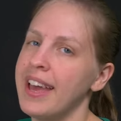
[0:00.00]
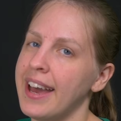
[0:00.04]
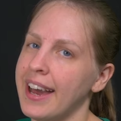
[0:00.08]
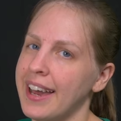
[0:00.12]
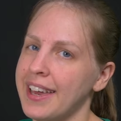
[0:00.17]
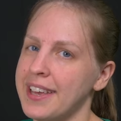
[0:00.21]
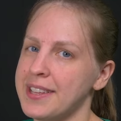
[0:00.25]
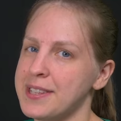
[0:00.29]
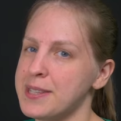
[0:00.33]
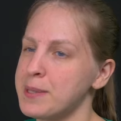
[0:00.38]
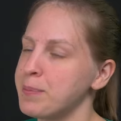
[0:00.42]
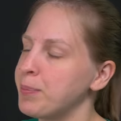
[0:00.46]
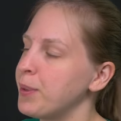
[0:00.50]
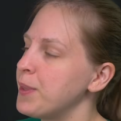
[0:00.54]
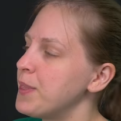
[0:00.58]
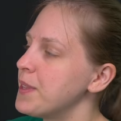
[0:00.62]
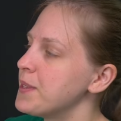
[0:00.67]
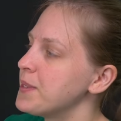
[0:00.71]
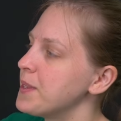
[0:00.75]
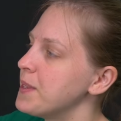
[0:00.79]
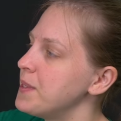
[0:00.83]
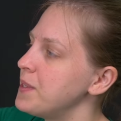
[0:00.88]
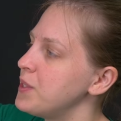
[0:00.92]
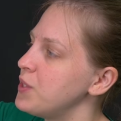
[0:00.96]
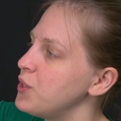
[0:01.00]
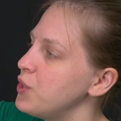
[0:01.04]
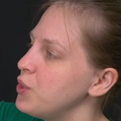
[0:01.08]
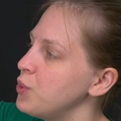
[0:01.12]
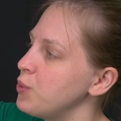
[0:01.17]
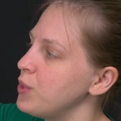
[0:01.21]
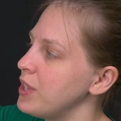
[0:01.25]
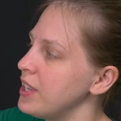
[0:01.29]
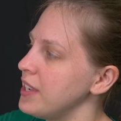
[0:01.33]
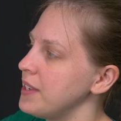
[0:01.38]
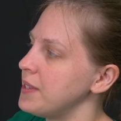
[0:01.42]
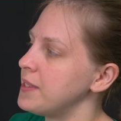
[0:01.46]
I had split this
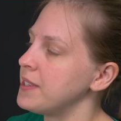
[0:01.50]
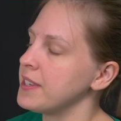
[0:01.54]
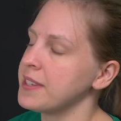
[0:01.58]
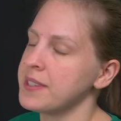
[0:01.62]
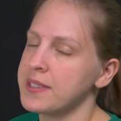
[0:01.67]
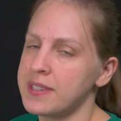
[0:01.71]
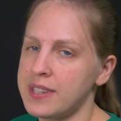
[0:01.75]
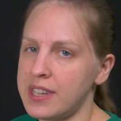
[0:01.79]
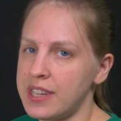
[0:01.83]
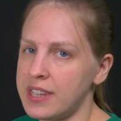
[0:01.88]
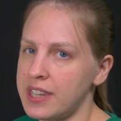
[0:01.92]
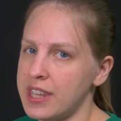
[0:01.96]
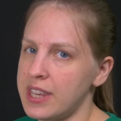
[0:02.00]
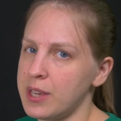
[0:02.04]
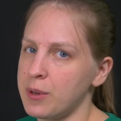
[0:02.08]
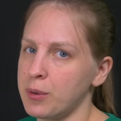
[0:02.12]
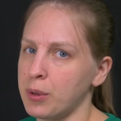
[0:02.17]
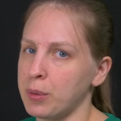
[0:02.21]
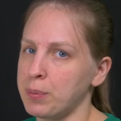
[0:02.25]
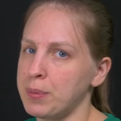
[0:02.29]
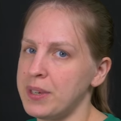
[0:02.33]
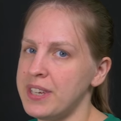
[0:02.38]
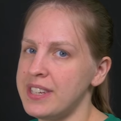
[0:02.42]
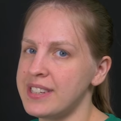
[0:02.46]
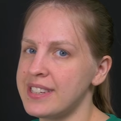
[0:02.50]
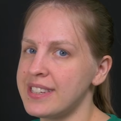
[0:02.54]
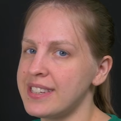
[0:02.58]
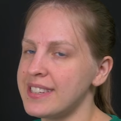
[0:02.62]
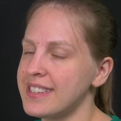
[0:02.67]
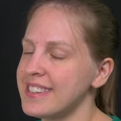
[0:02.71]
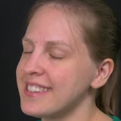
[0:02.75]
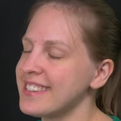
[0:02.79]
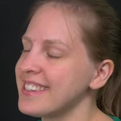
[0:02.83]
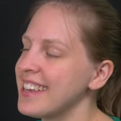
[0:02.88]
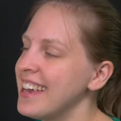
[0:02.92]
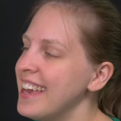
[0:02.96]
into the sixteen equal
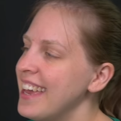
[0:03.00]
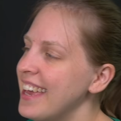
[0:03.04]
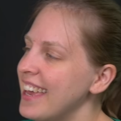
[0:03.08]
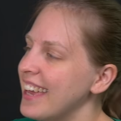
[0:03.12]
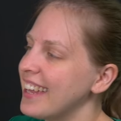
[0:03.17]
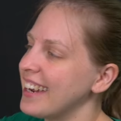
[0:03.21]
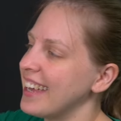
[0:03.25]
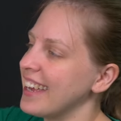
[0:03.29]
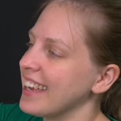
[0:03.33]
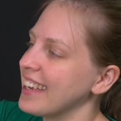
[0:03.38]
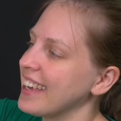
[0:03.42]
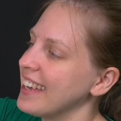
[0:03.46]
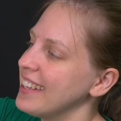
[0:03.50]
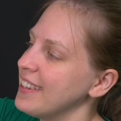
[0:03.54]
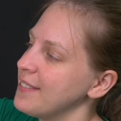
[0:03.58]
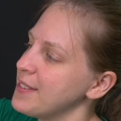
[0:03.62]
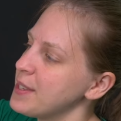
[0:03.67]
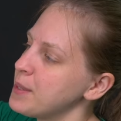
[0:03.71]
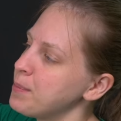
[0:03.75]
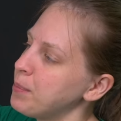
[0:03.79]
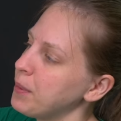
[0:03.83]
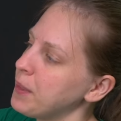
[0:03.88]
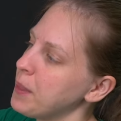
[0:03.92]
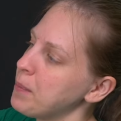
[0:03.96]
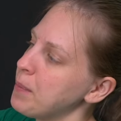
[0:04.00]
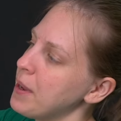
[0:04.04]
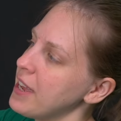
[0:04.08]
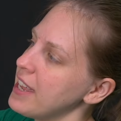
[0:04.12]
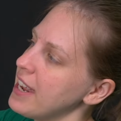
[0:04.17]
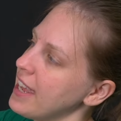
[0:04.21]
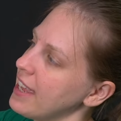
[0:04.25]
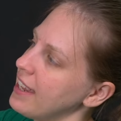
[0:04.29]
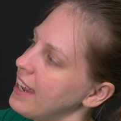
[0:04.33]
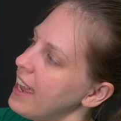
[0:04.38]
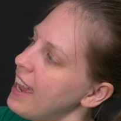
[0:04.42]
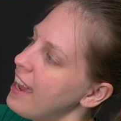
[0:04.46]
pieces, and I had kind of split the
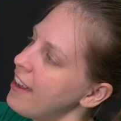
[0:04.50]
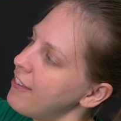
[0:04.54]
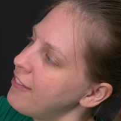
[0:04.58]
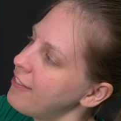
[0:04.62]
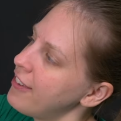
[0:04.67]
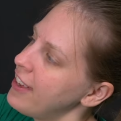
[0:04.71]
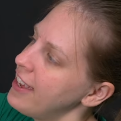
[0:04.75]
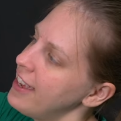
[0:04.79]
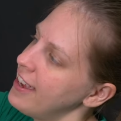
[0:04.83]
painting in half,